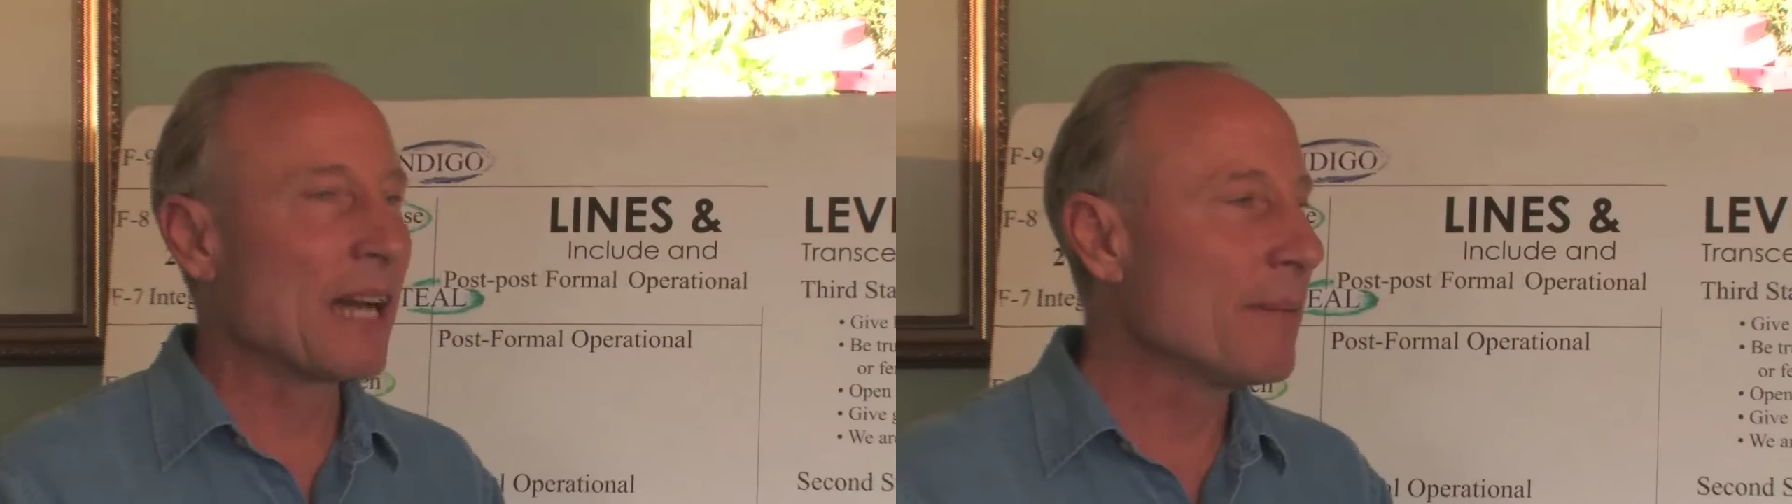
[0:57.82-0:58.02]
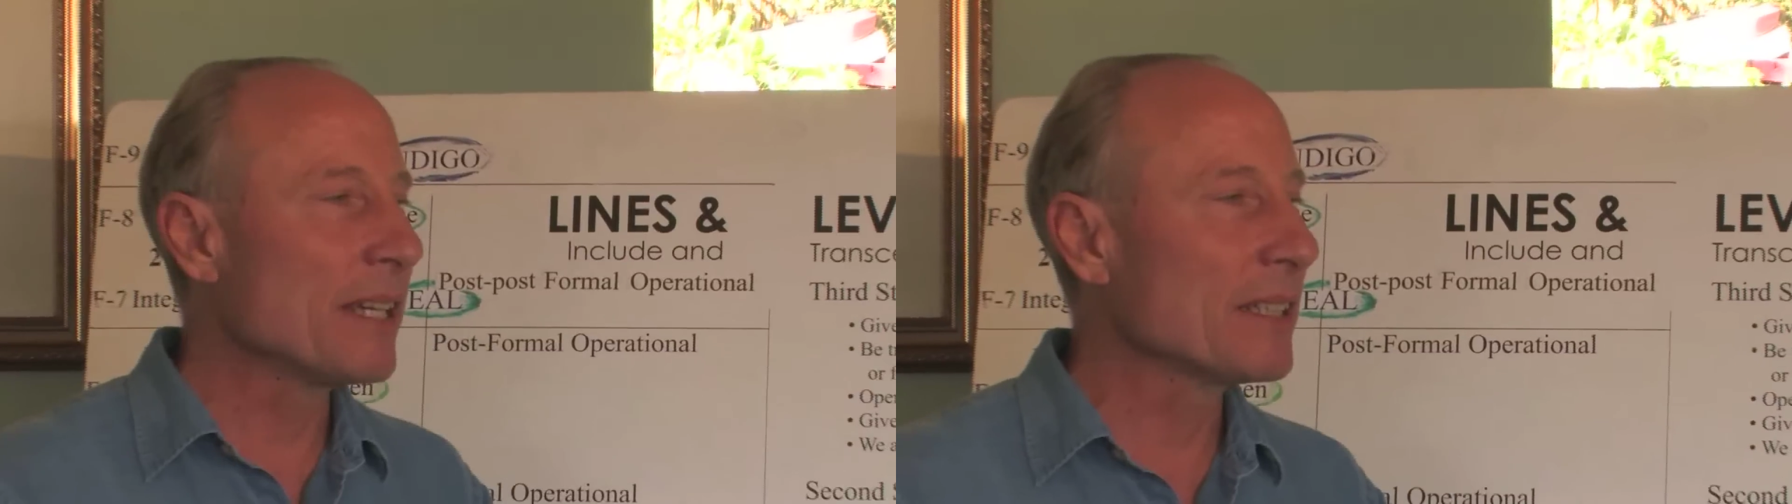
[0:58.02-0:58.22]

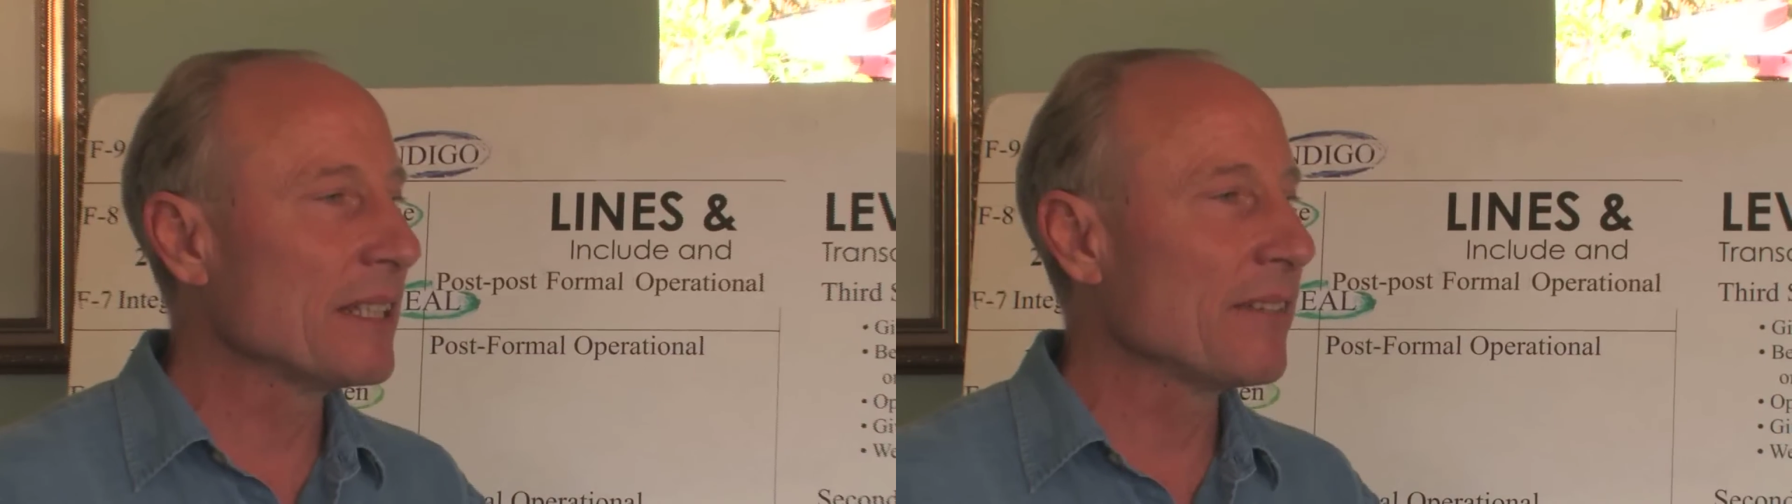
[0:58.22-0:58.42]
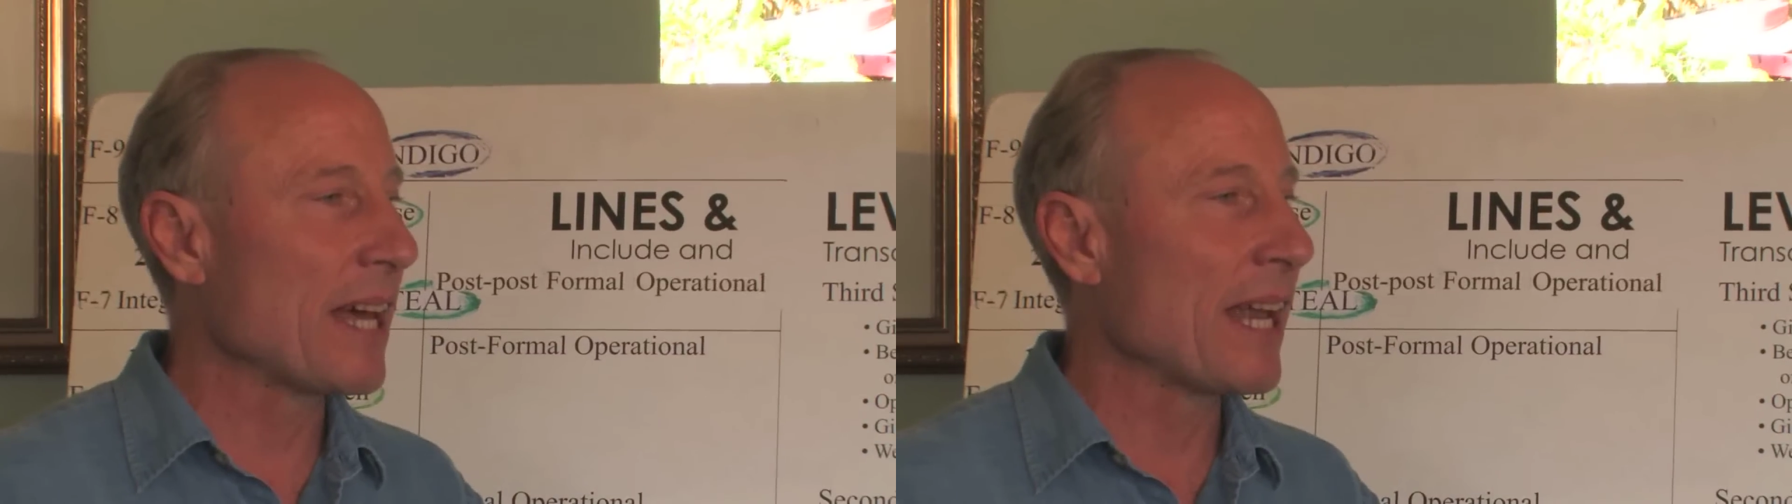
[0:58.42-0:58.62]
time they
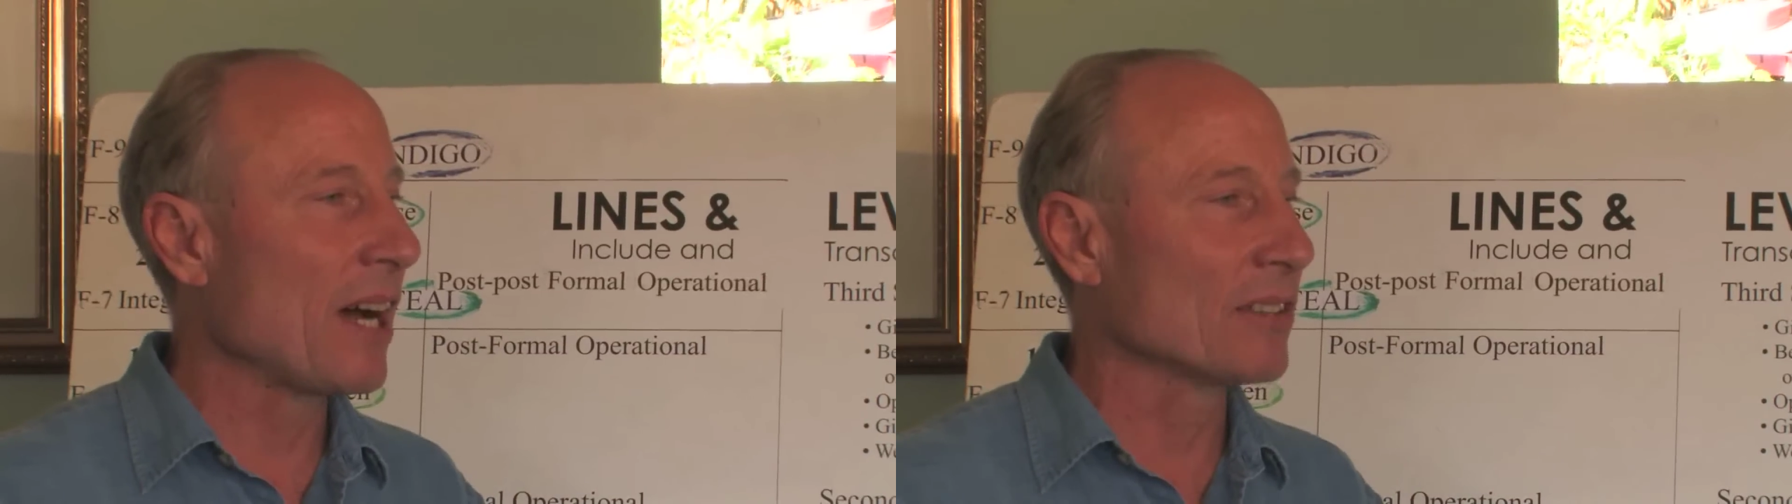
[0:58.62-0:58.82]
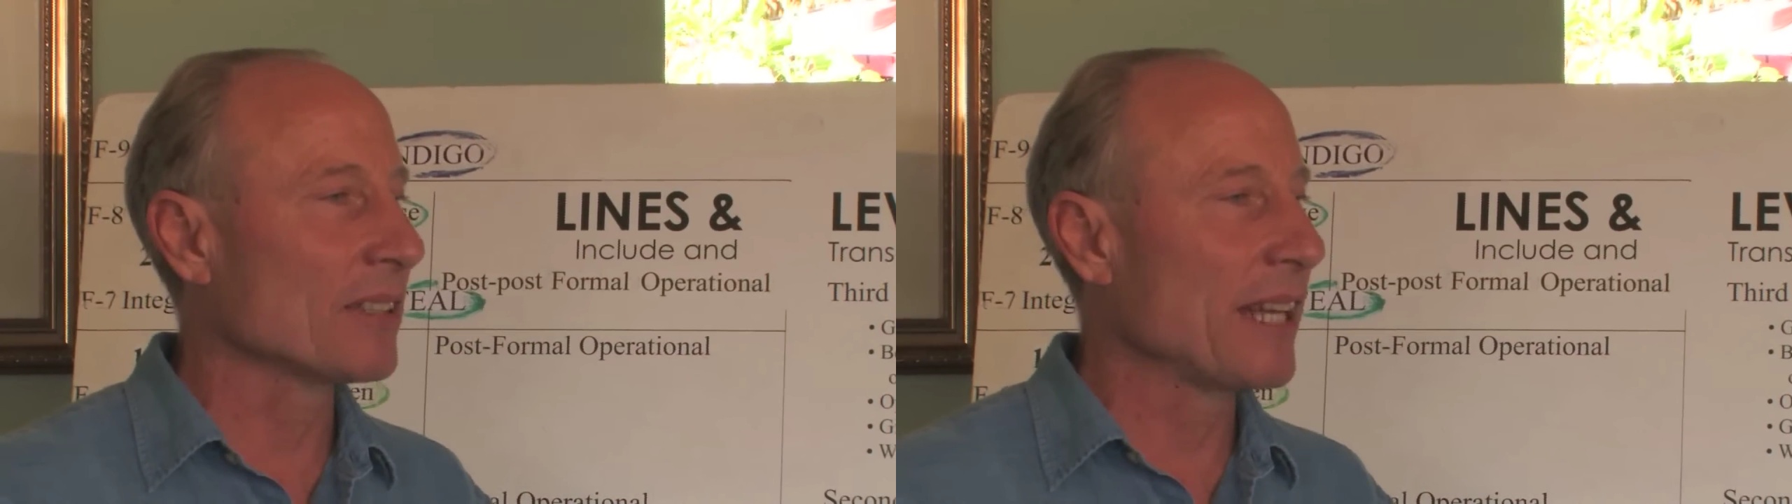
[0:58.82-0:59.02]
leave that
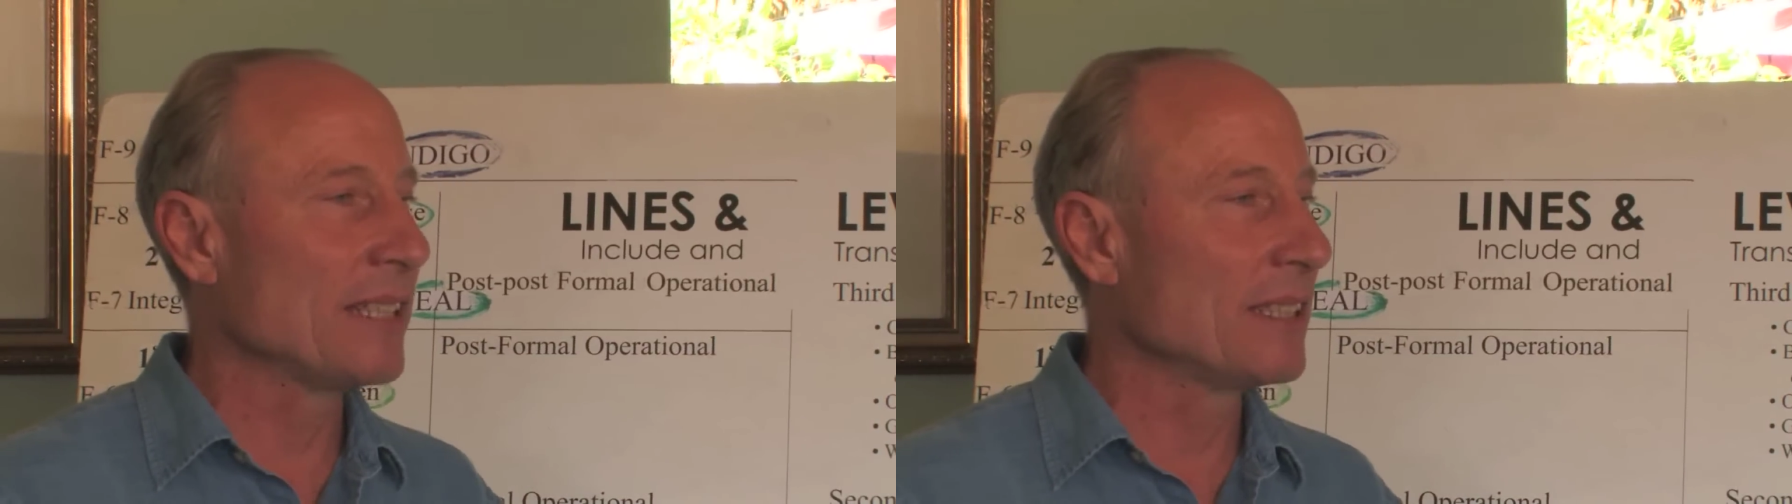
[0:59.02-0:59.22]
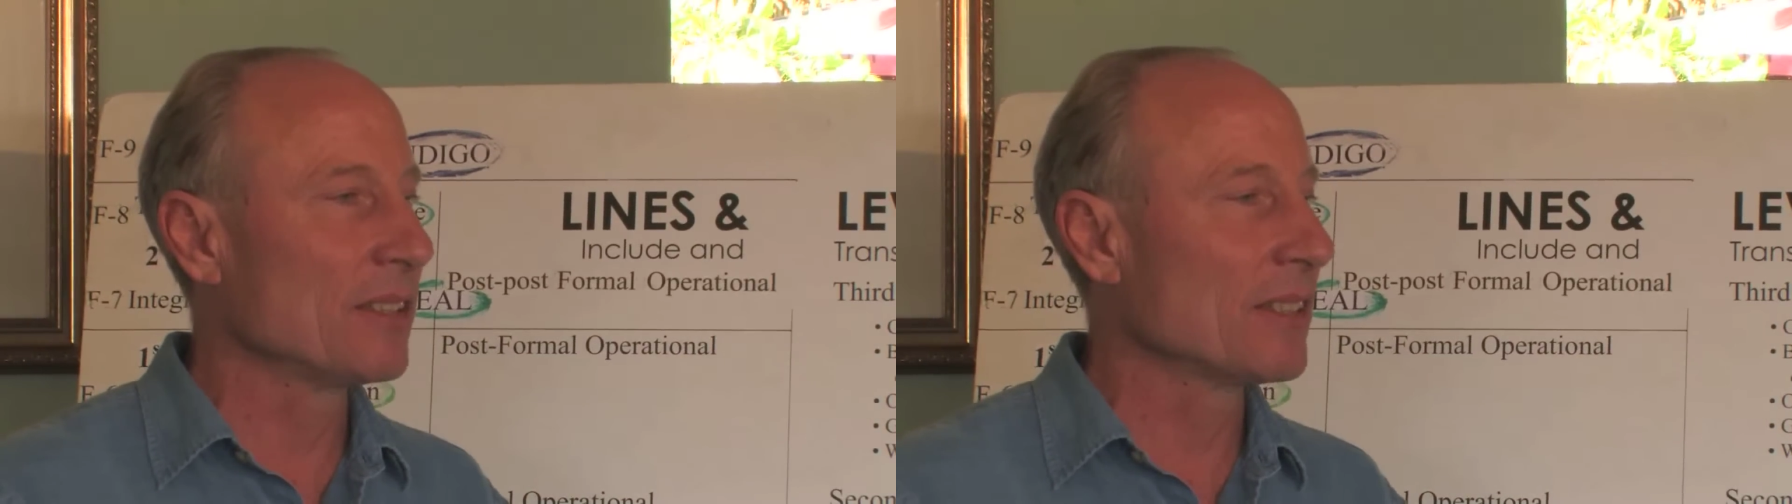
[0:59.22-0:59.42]
house at
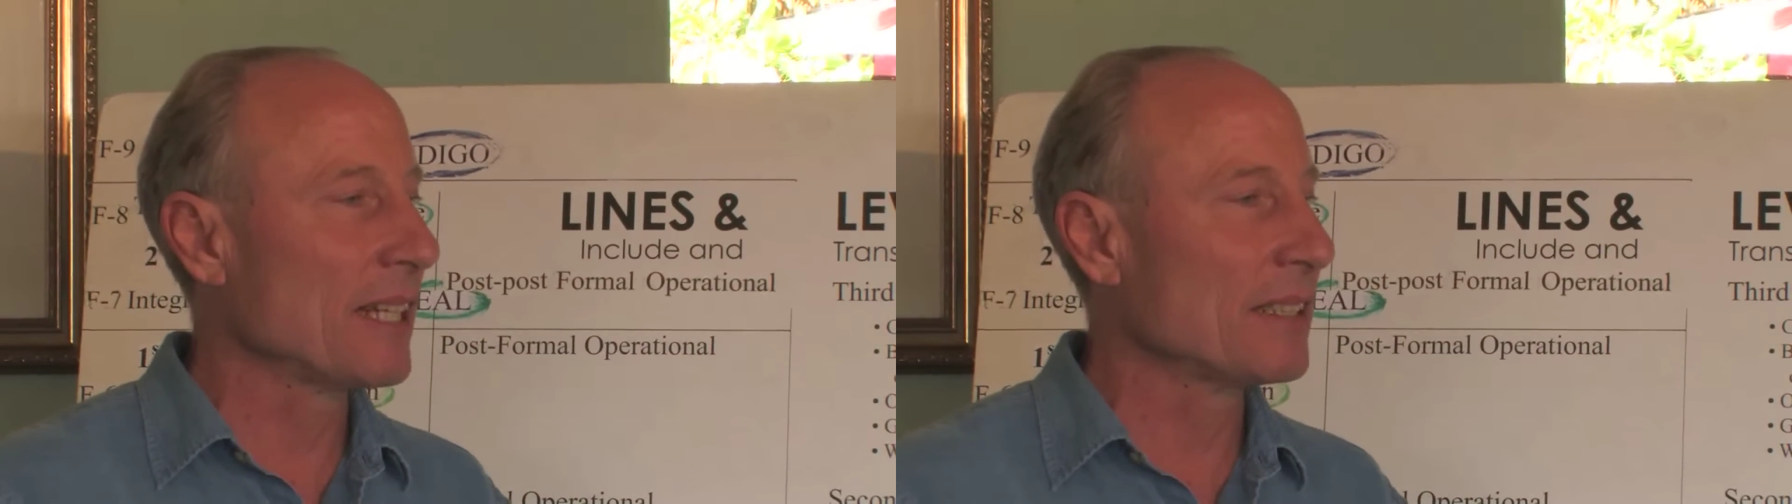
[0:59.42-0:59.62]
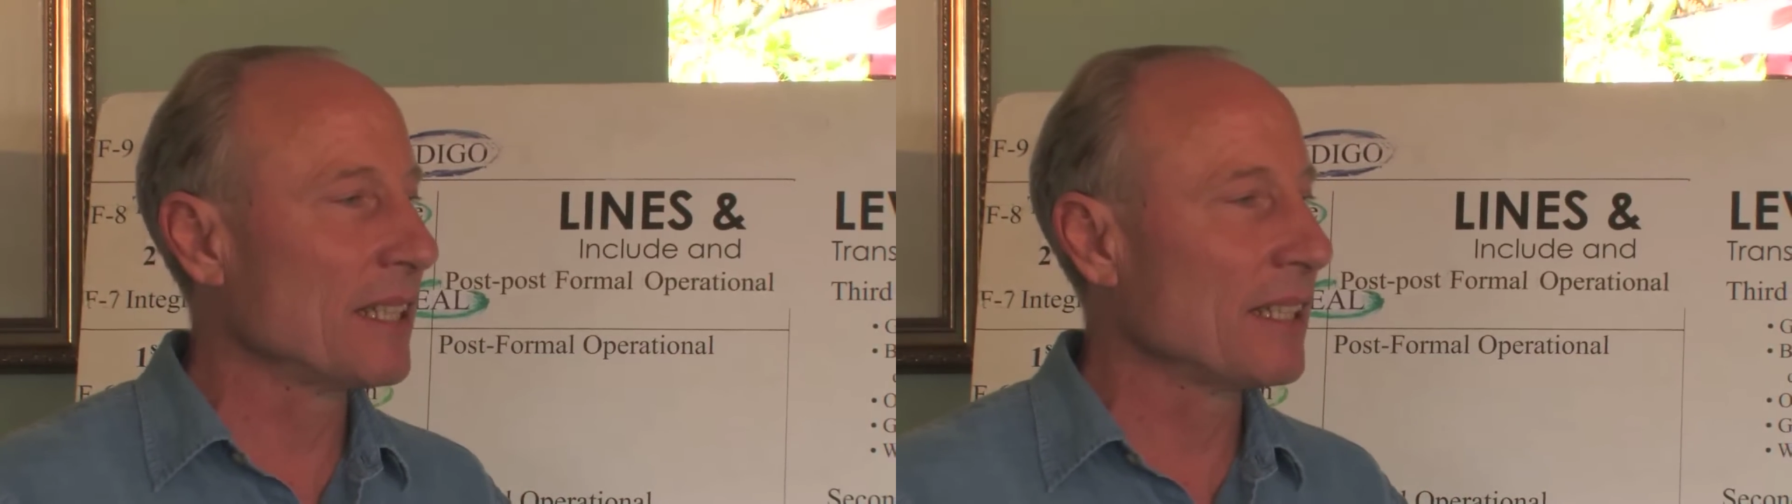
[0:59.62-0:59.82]
18 or
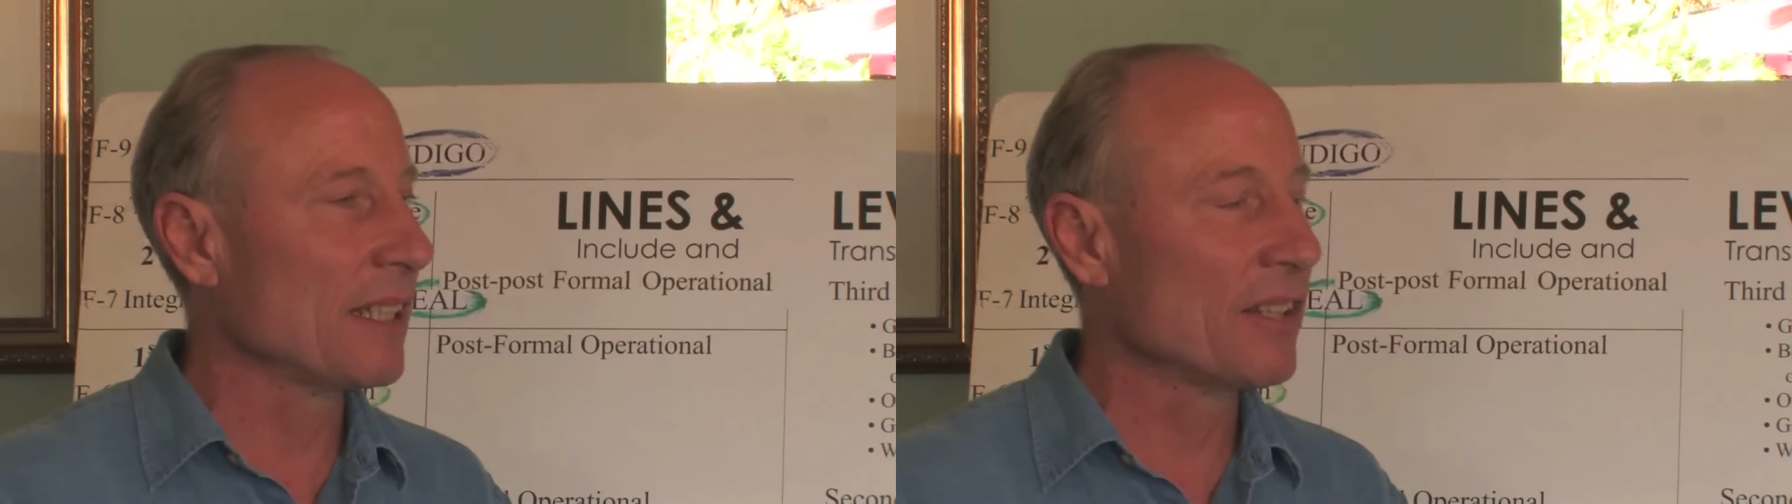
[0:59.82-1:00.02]
19,